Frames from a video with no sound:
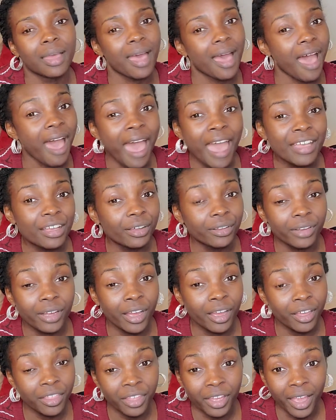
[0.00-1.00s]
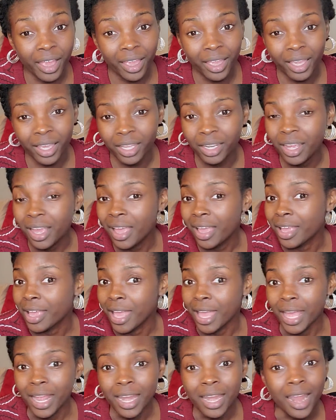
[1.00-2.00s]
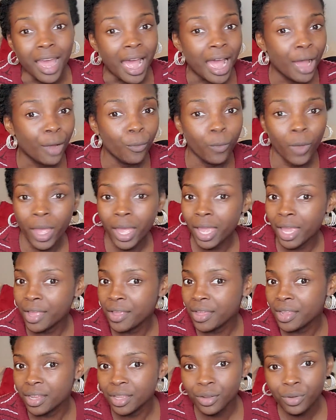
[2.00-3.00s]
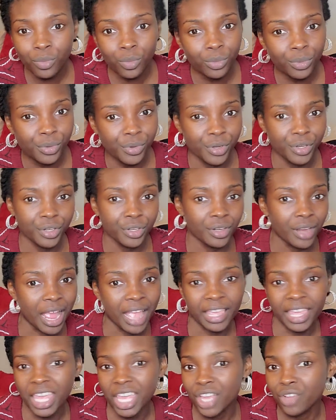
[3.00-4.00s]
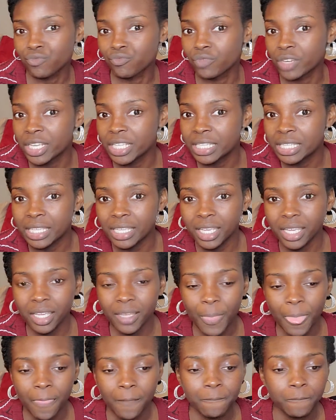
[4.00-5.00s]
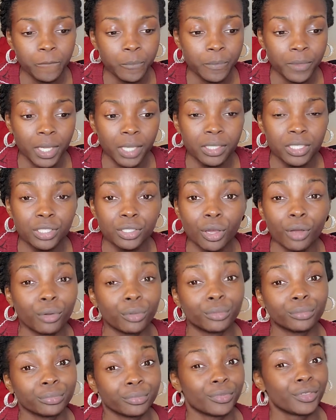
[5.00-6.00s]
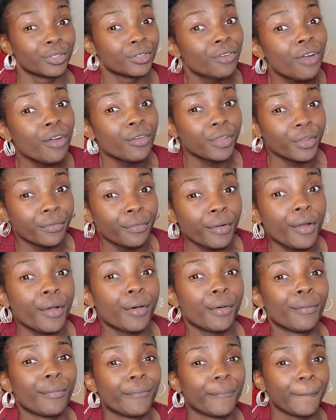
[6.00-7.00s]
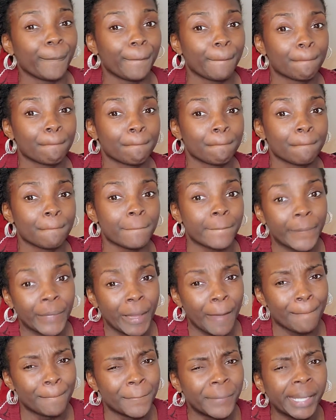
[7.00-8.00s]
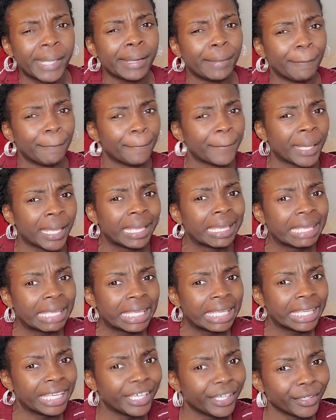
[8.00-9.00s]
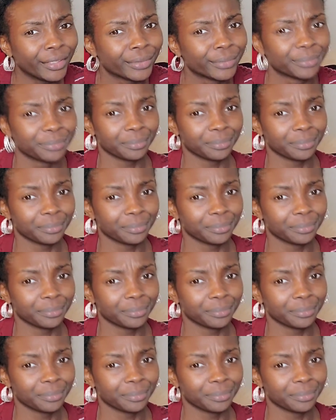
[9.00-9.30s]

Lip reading: I, on the other hand, cannot wade in the water. I can't risk it. So you're on your own, but I'm here.